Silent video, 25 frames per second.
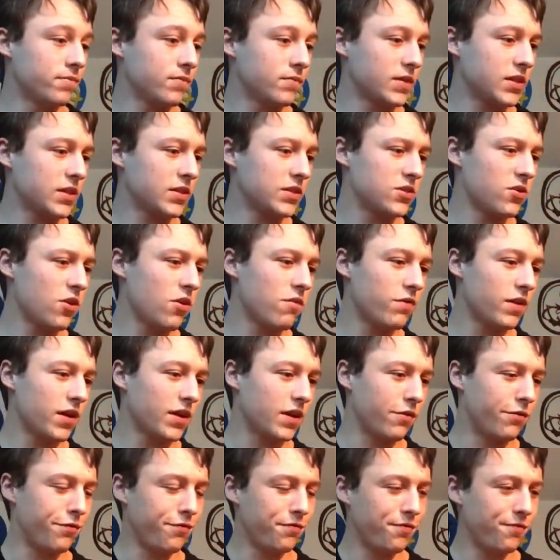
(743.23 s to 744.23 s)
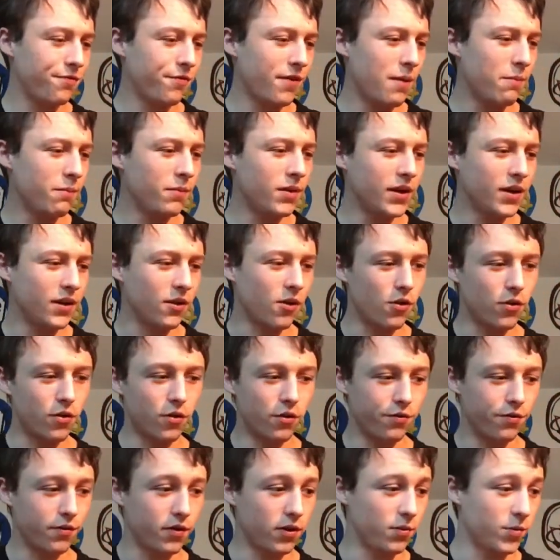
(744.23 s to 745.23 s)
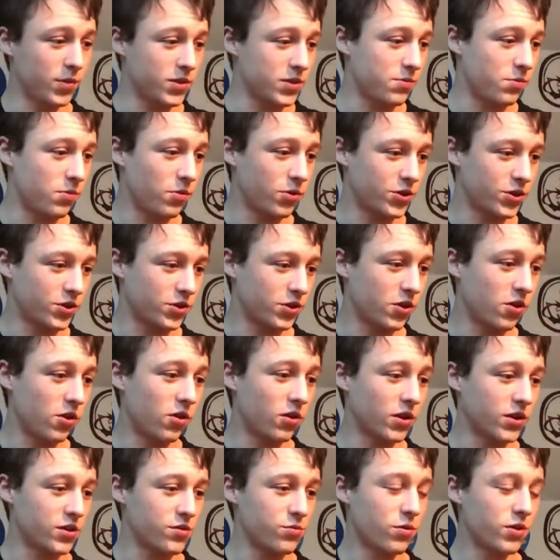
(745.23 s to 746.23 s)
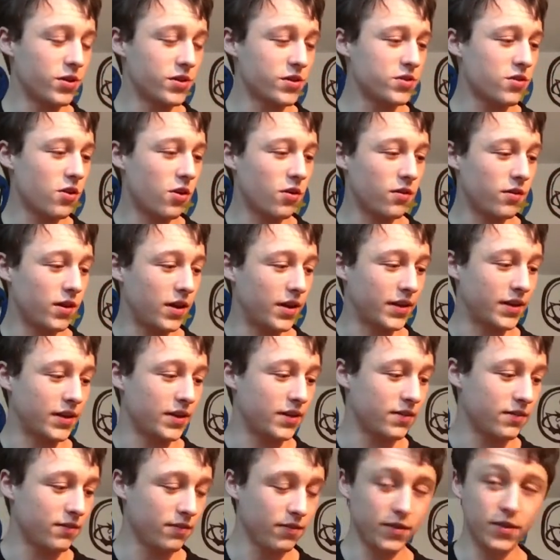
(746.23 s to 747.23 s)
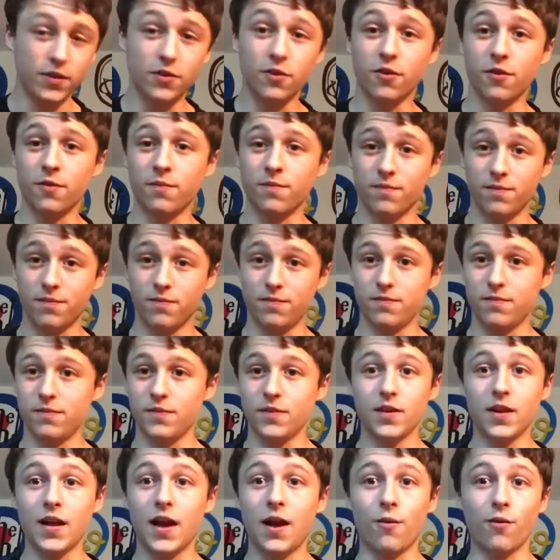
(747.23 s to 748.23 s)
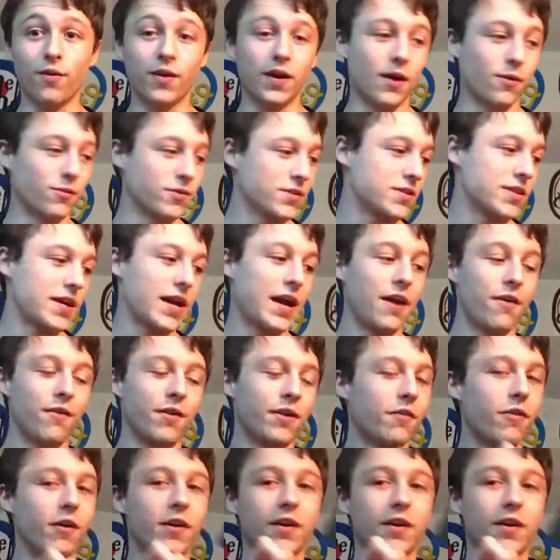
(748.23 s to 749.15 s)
it's sort of like a family horror film, I suppose you'd call this one. It's not like, you know, out and out scary or